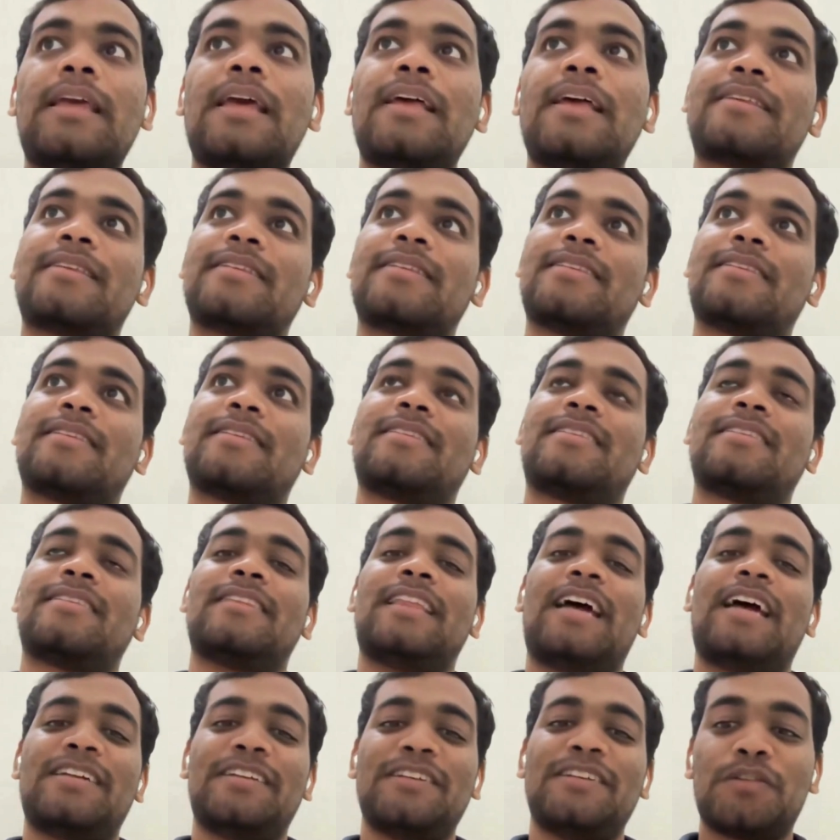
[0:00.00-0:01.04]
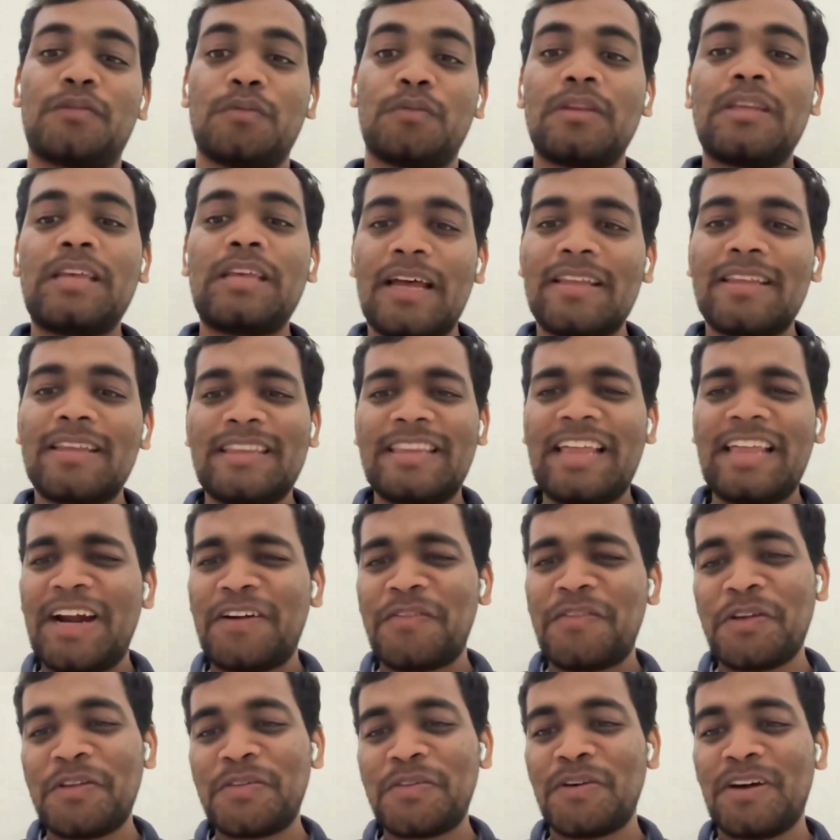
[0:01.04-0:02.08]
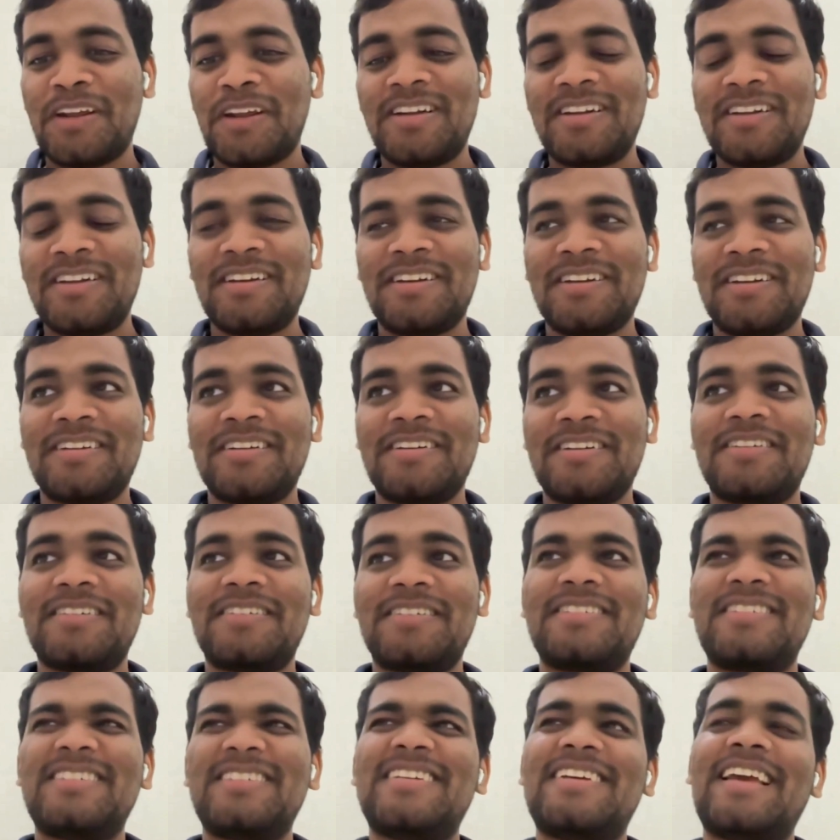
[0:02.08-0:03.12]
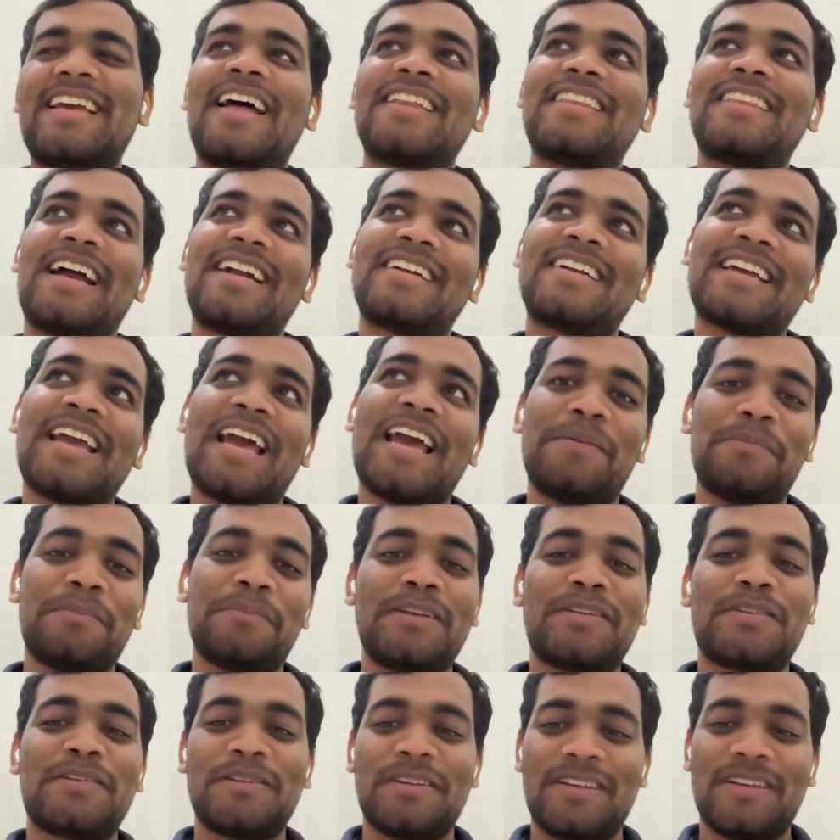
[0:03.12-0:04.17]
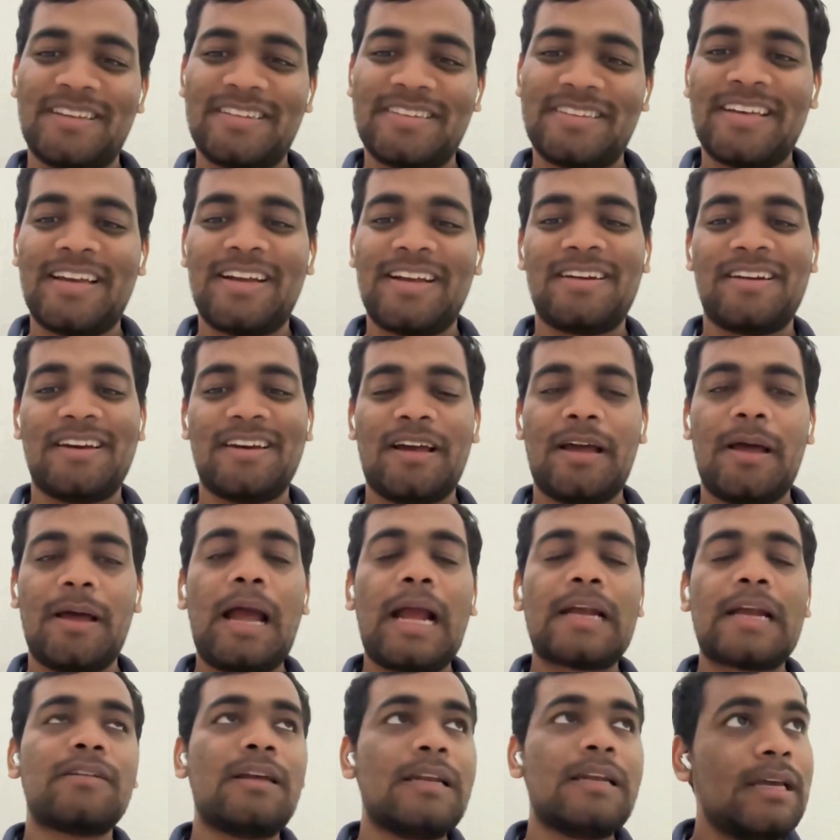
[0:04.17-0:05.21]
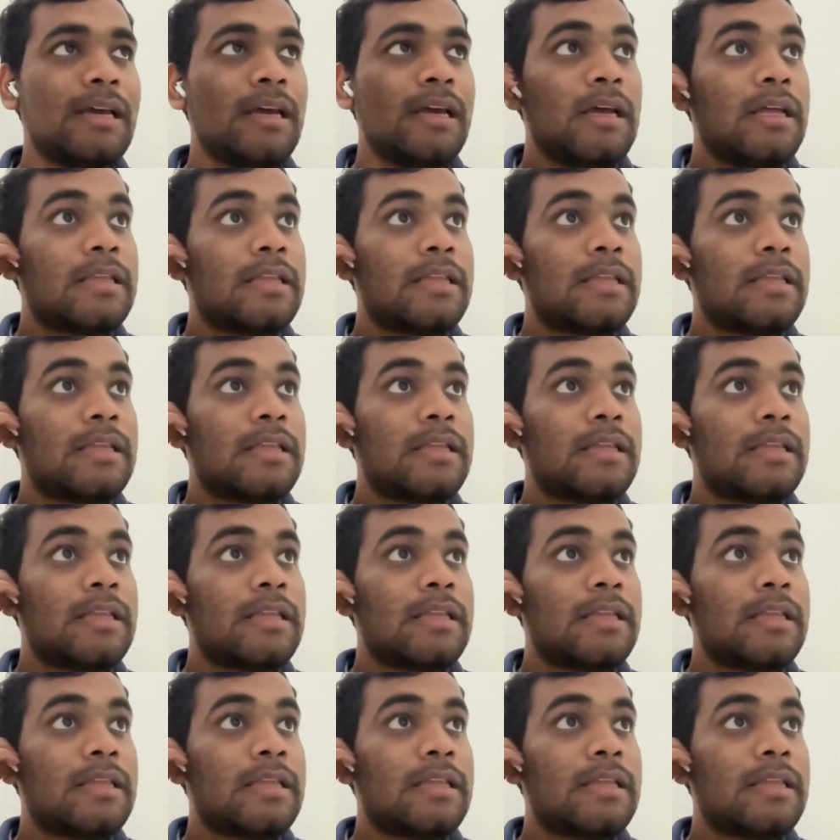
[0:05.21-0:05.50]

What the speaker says: Yes, that is true. Yeah, that was one. Yeah, that can be said. Actually,